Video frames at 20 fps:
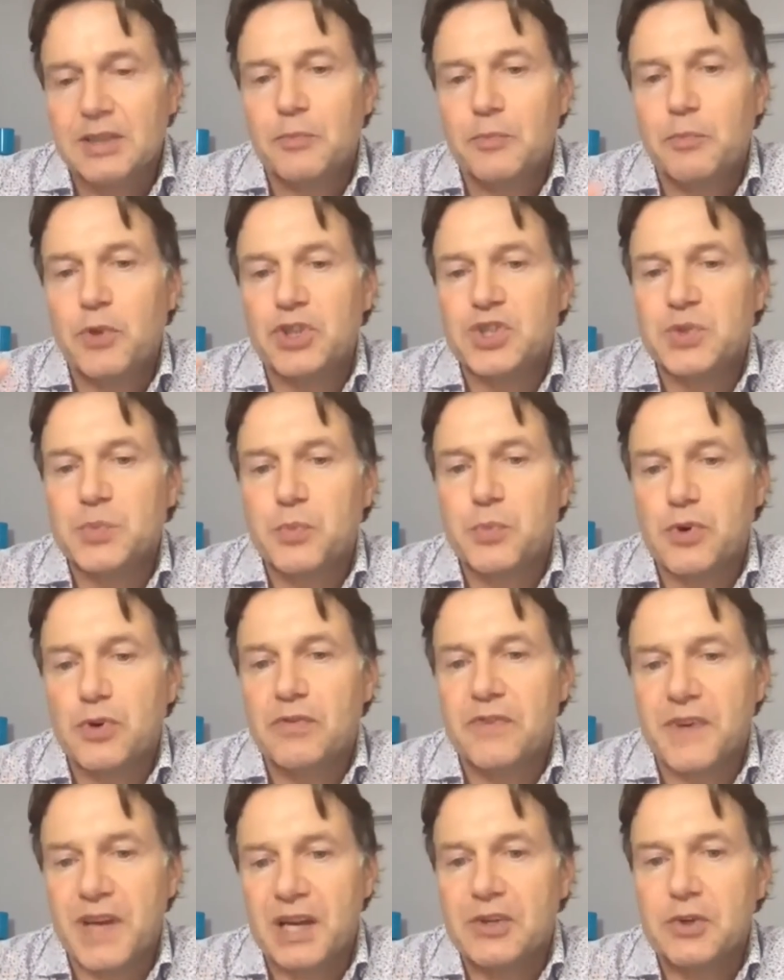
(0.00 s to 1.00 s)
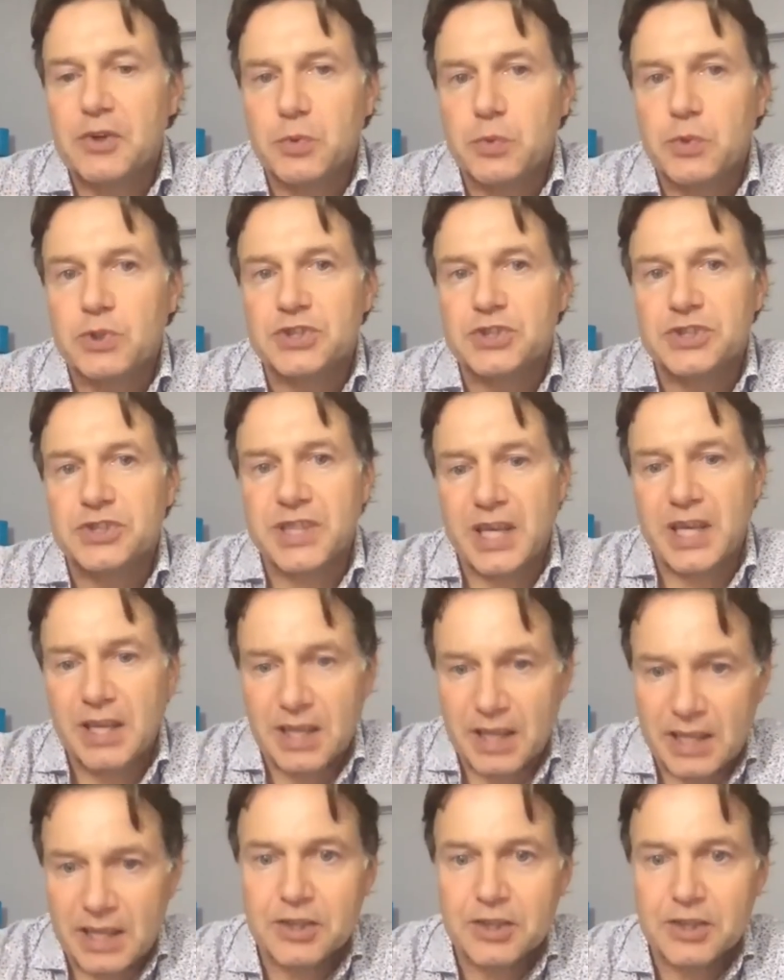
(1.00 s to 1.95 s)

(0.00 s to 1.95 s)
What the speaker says: much more value will stay in